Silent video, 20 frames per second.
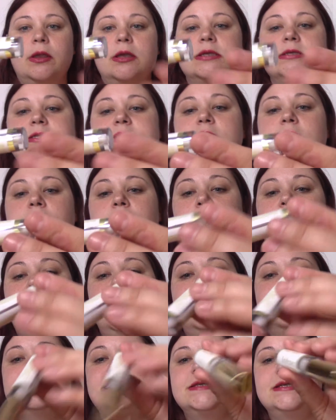So it
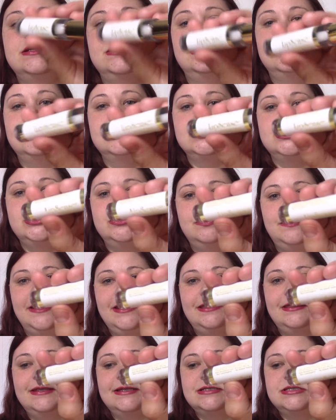comes in a little tube
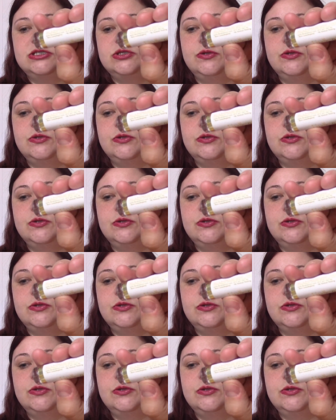like this.